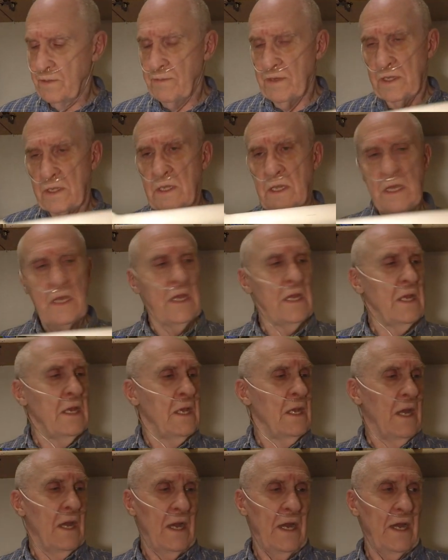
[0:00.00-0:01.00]
But
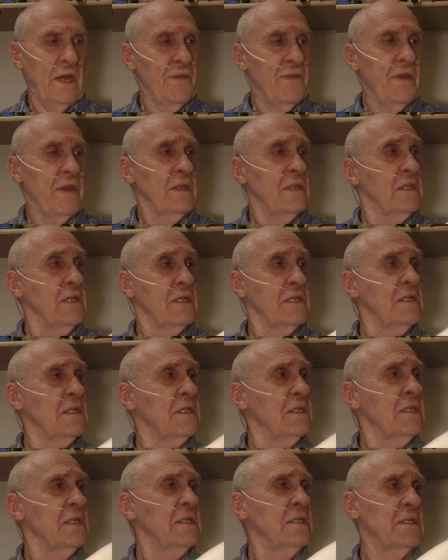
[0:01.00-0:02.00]
I think this
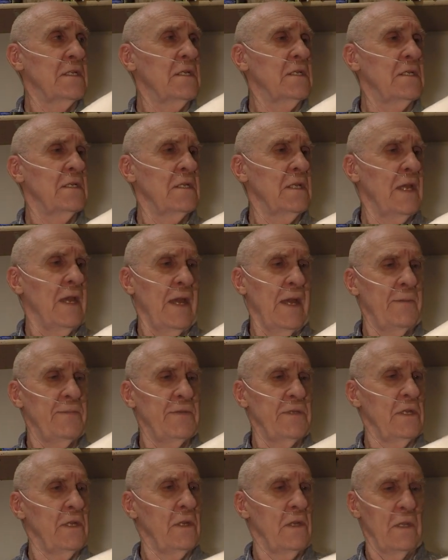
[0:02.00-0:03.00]
is just an
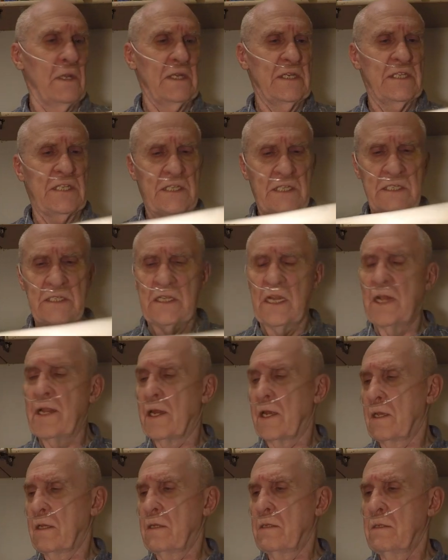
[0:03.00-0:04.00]
absolutely
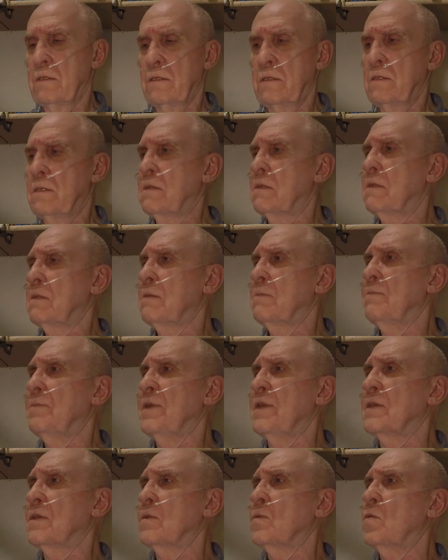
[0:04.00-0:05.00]
stunning
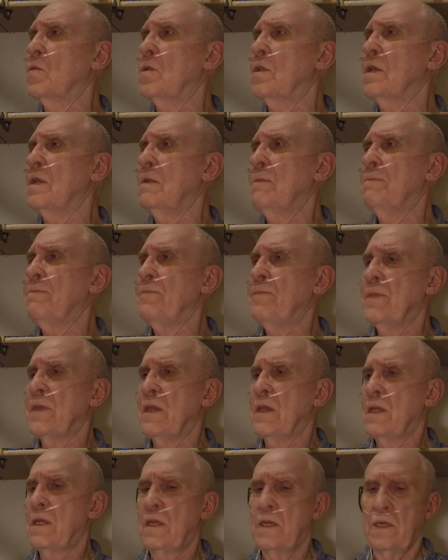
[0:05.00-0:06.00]
piece of wood.
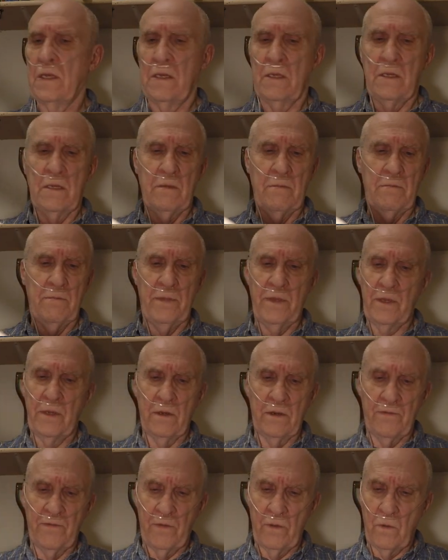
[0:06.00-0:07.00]

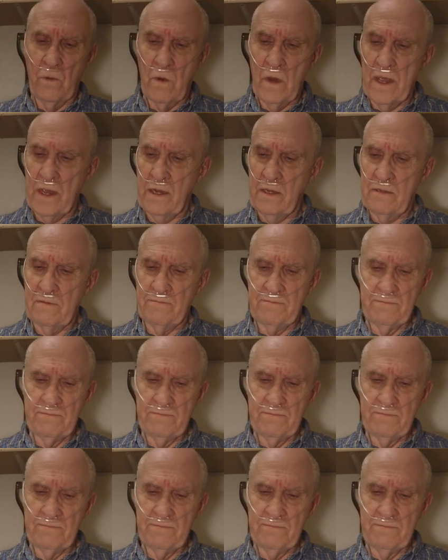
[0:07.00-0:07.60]
Beautiful white.